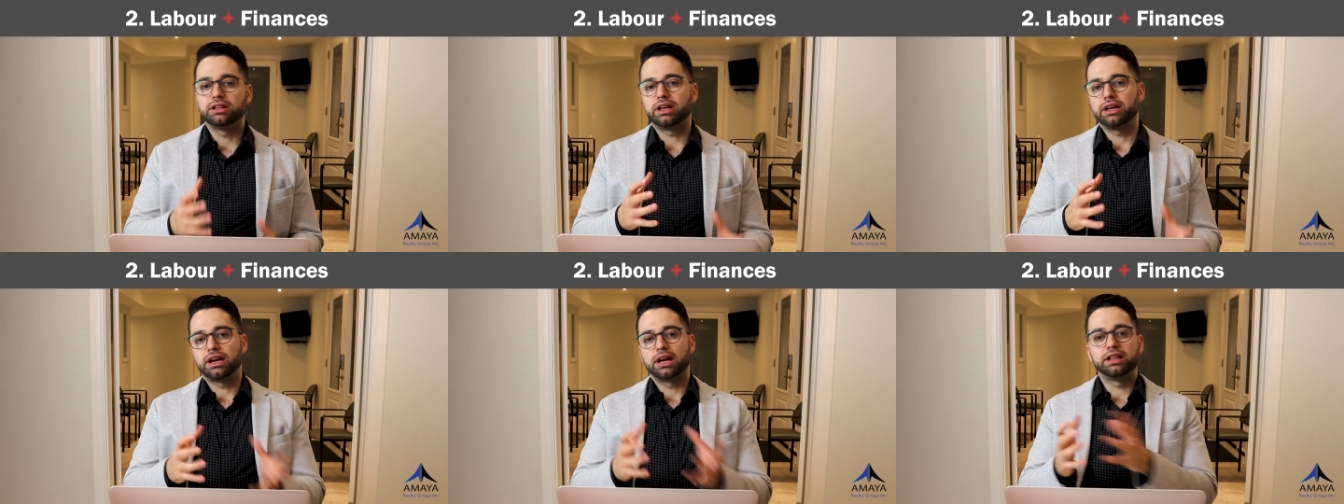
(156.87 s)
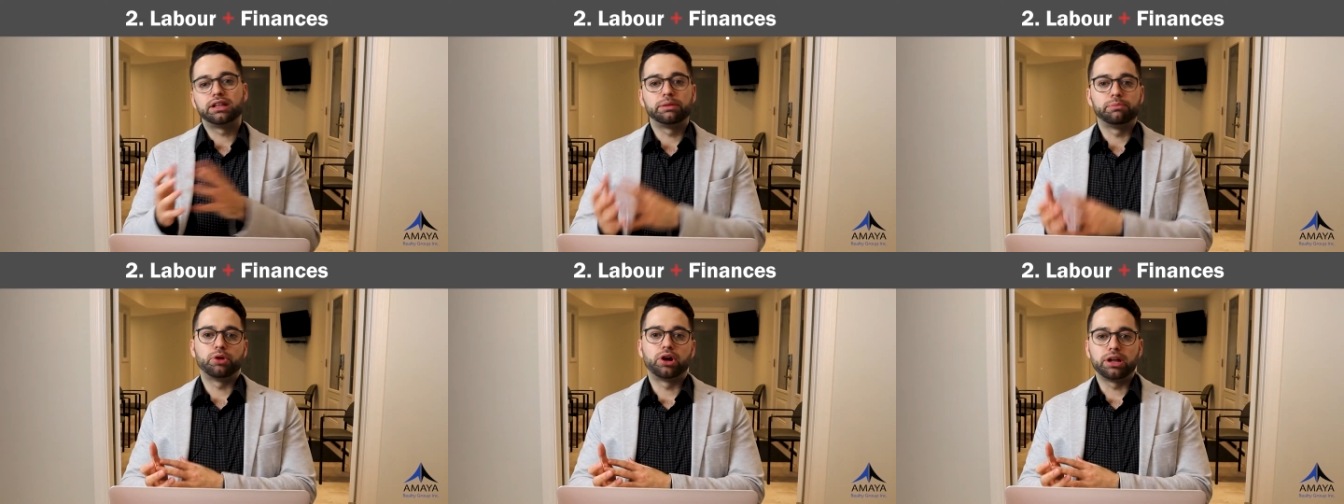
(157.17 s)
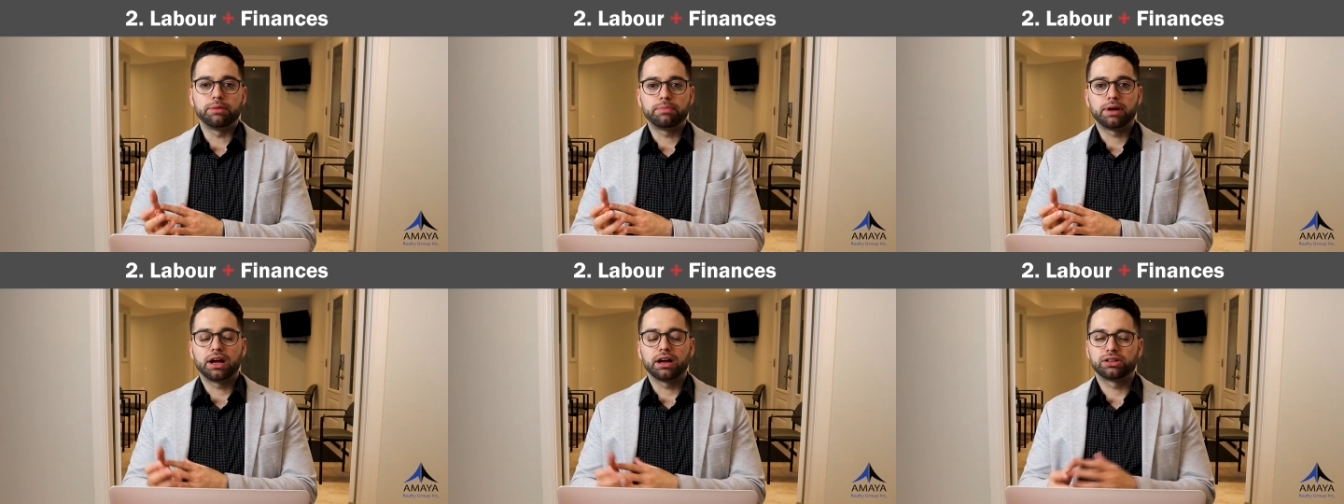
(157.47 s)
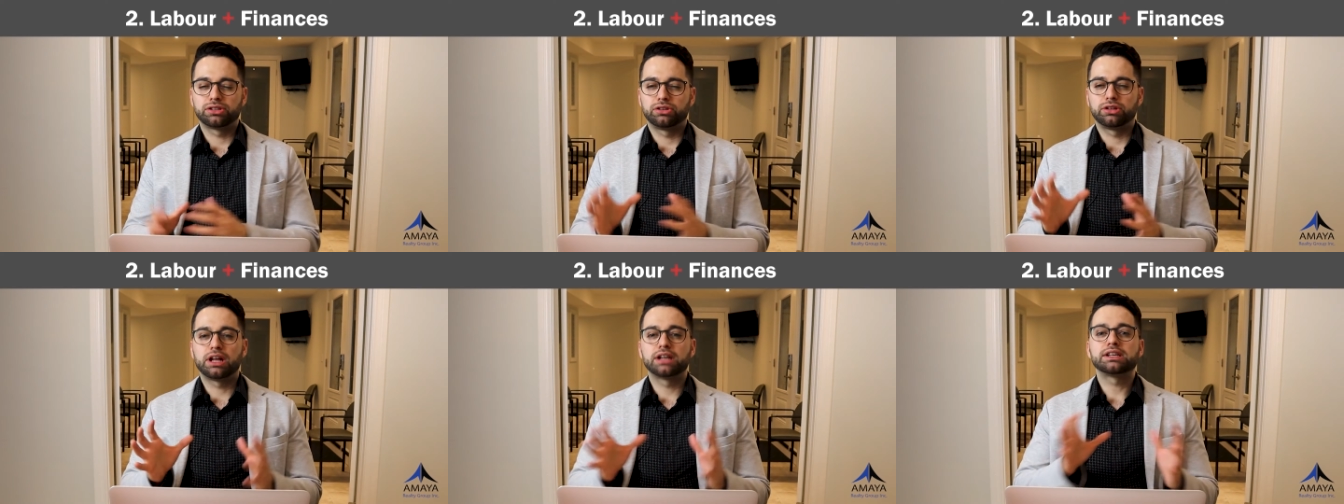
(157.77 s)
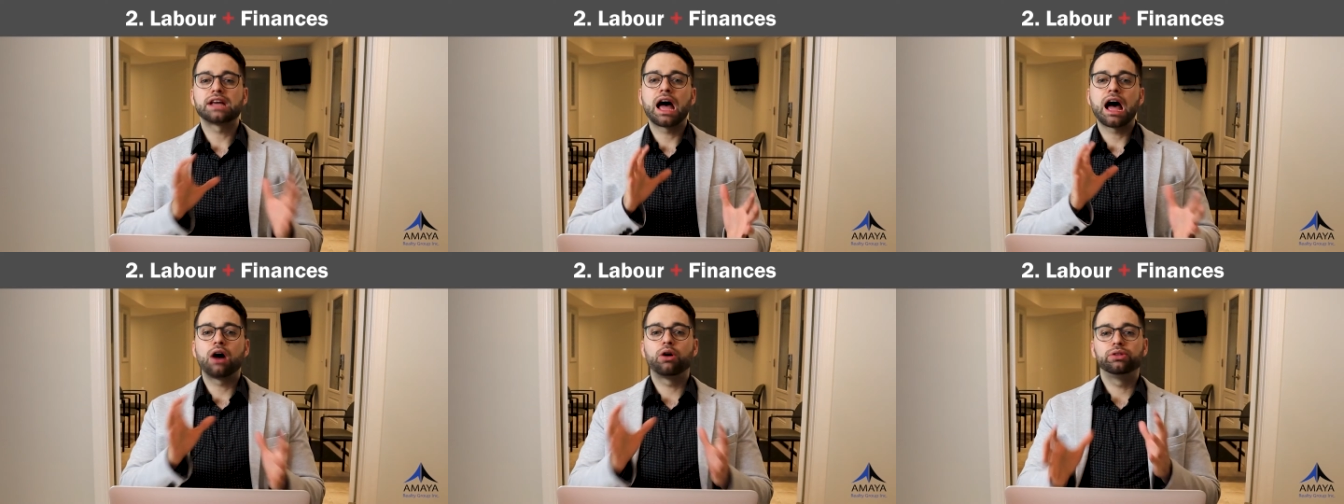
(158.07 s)
they get their money back. So
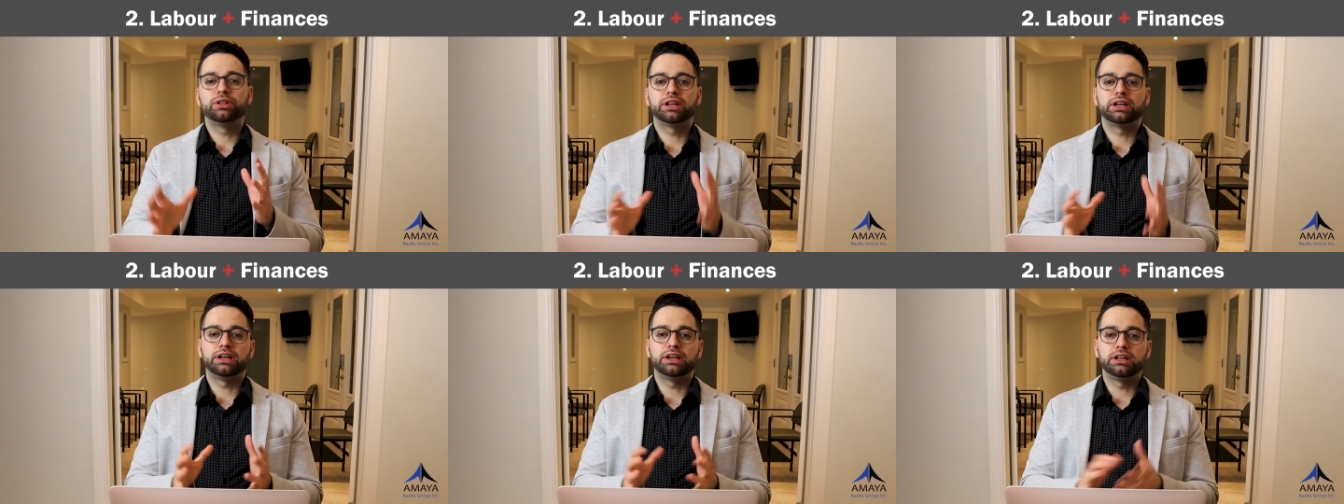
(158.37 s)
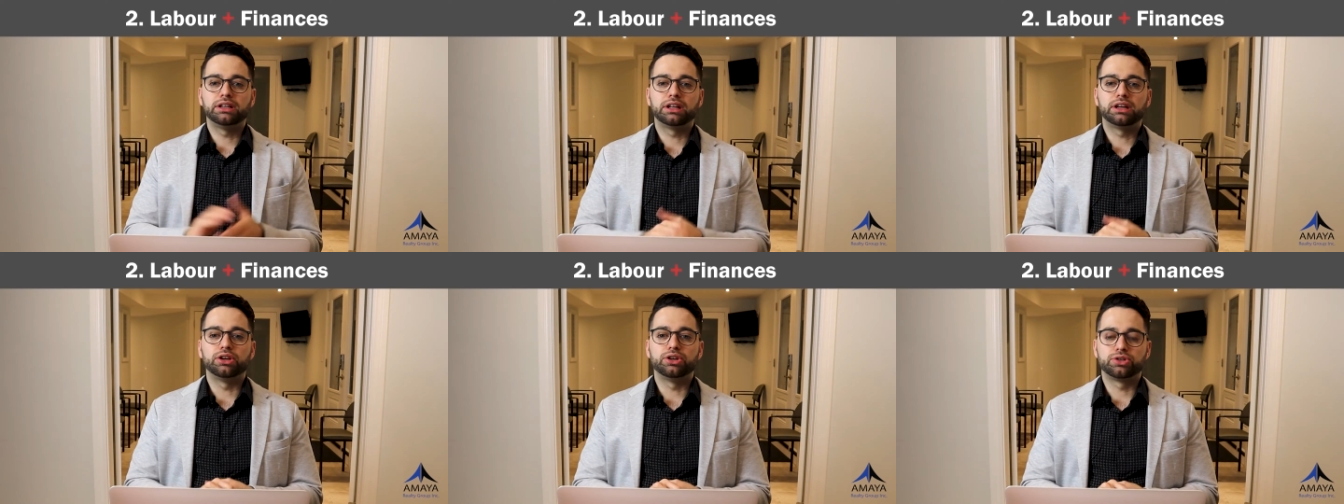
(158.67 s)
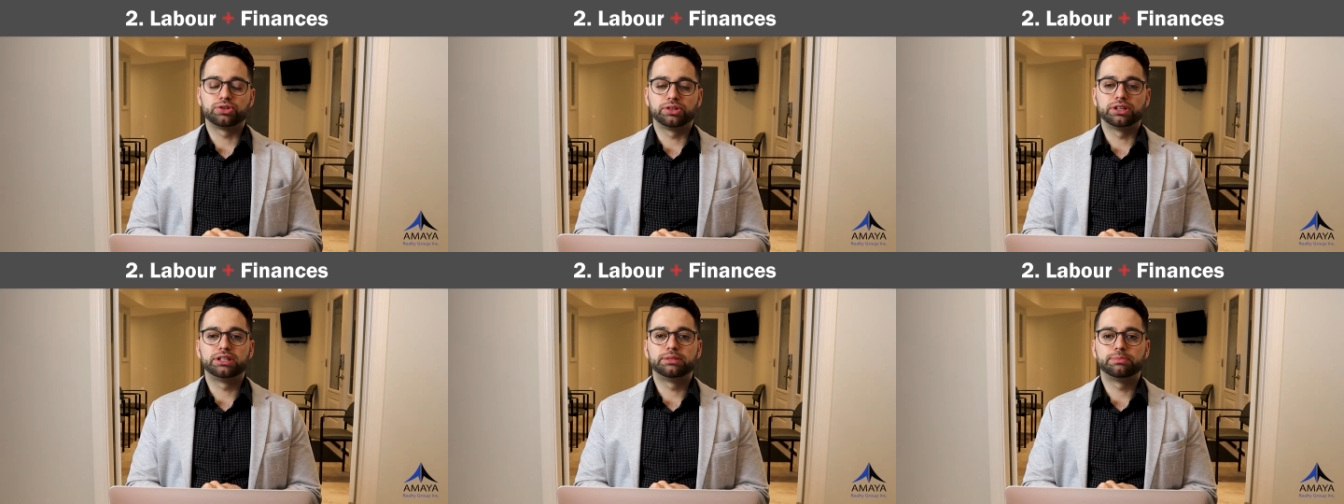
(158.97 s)
that's how they usually